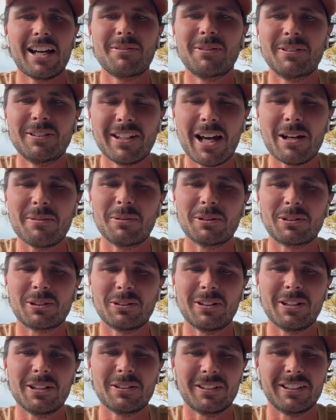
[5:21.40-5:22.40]
Dad, Dad was
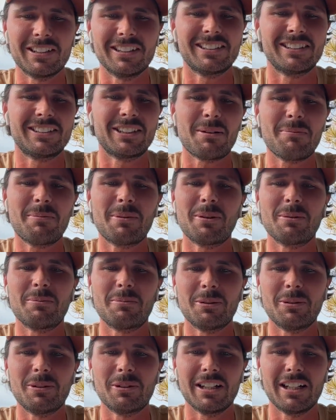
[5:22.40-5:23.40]
always wanting to jump on
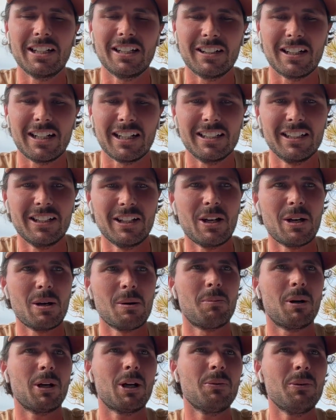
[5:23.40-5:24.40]
board anyway.
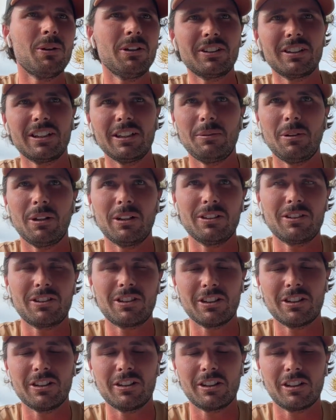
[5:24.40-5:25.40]
But I originally wanted
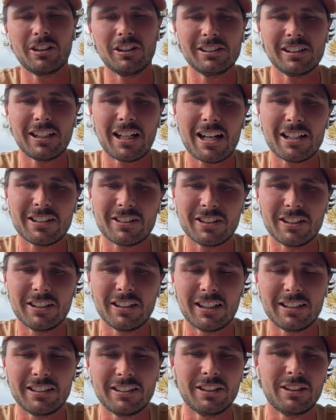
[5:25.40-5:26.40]
to, because last
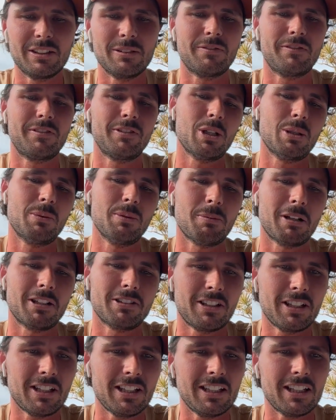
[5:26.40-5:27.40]
year I did the film in my
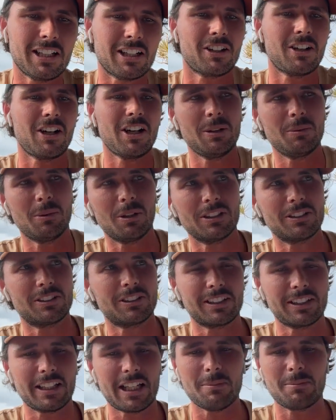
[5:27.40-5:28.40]
tinny, I kind of wanted
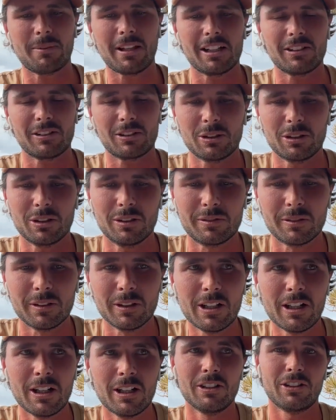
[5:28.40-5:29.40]
to keep that sort of
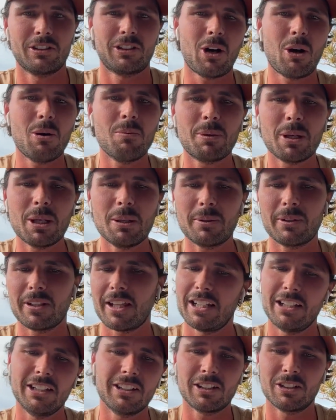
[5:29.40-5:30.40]
showing people
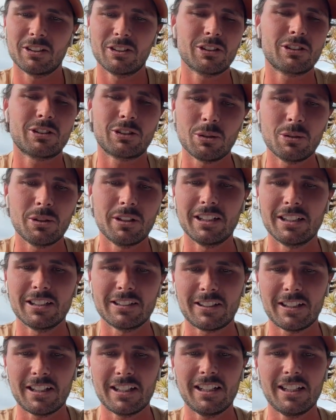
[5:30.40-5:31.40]
that you can just do it in a
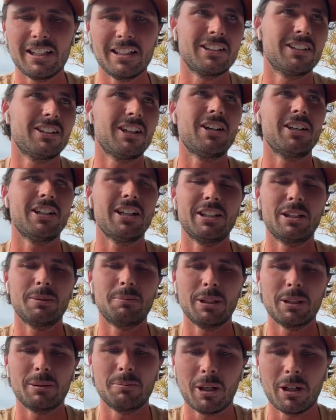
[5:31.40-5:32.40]
tinny. You don't need the
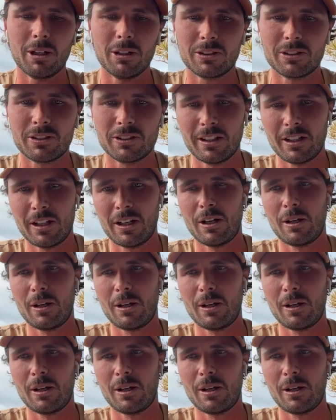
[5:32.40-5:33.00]
big boats.